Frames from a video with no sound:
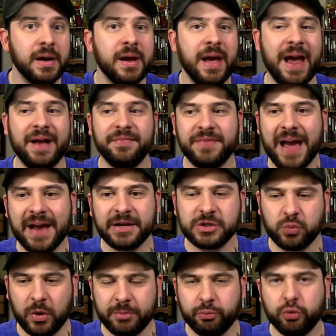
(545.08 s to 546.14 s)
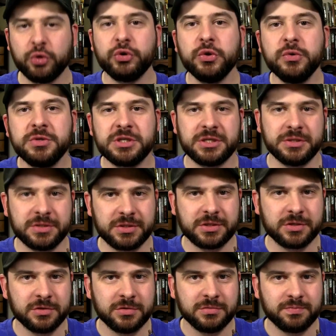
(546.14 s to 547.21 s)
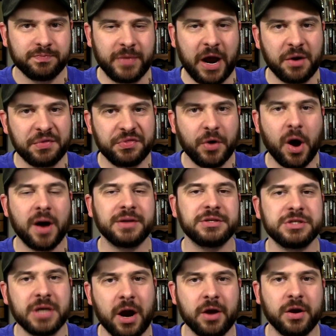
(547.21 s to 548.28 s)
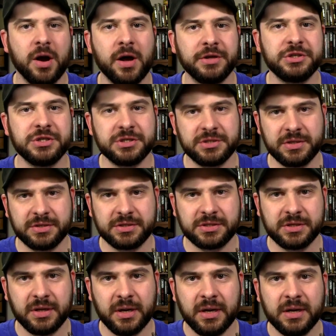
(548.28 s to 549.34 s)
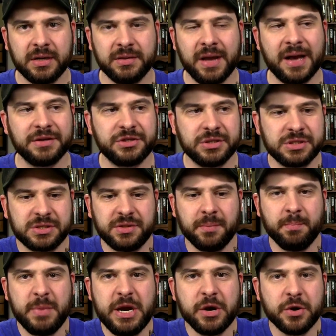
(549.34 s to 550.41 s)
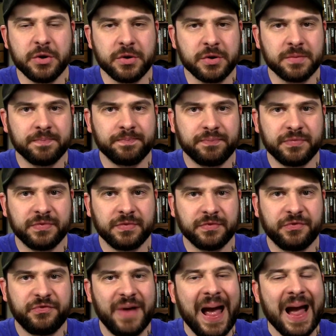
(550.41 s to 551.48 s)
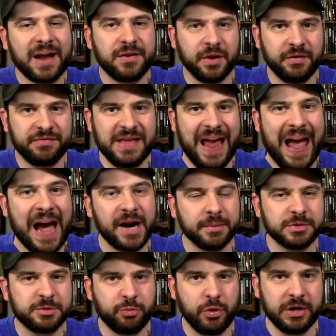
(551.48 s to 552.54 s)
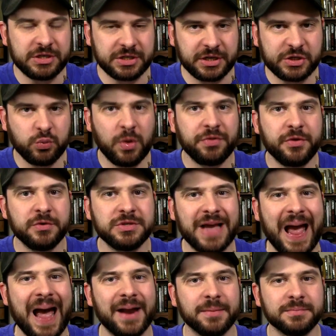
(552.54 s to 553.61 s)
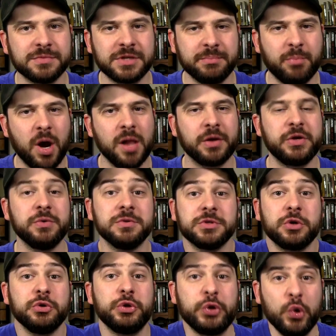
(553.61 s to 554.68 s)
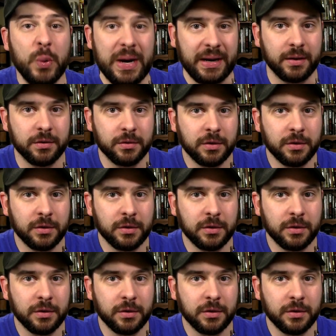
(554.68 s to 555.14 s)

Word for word: And that is what produces our thoughts, our consciousness. Not just the mere fact of the atoms present. It's what those atoms and molecules are doing.